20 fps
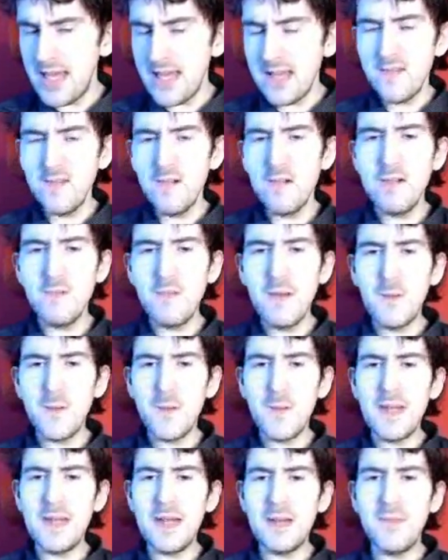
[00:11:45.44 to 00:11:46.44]
it's normally people
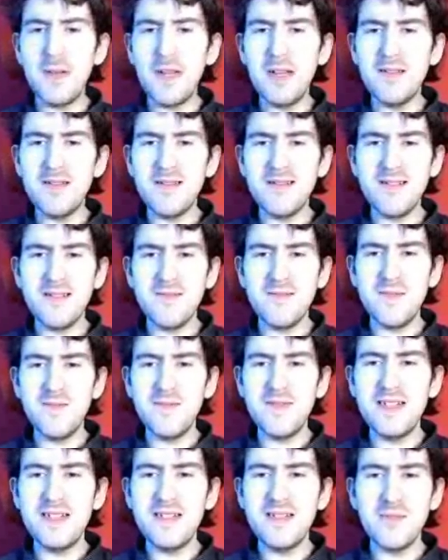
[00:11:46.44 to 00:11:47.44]
would be like, I
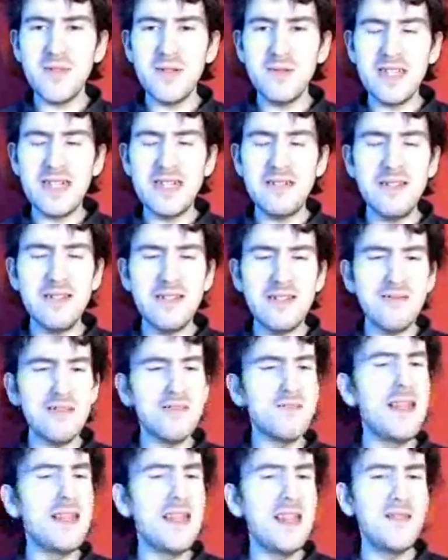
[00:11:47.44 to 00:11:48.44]
was
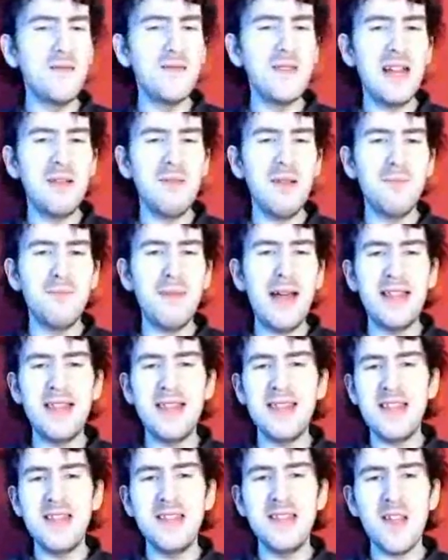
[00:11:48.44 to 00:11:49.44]
expecting some kind of
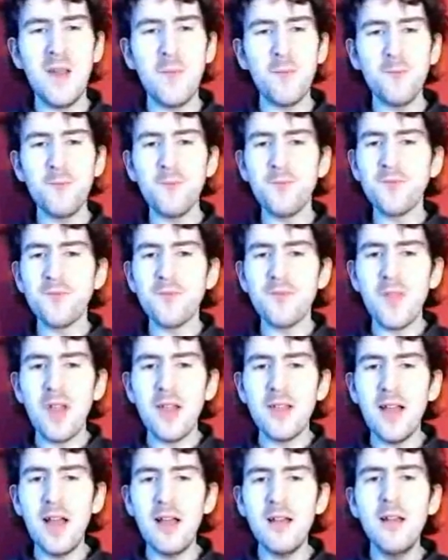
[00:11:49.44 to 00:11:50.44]
command center.
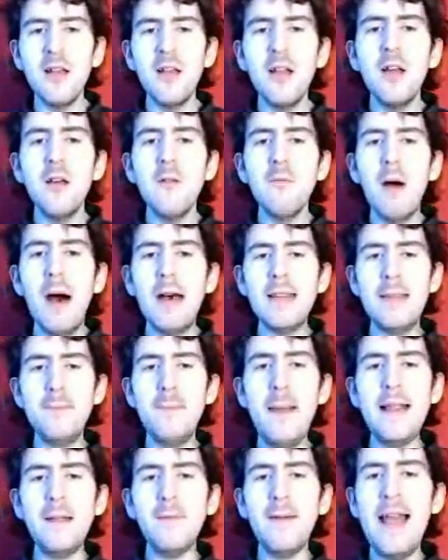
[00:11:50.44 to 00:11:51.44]
So, once
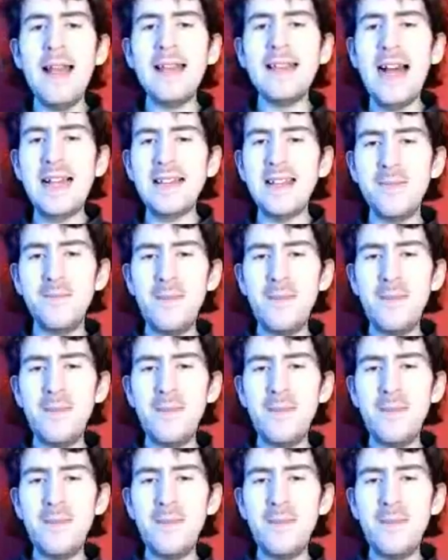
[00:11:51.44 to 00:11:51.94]
they make their way inside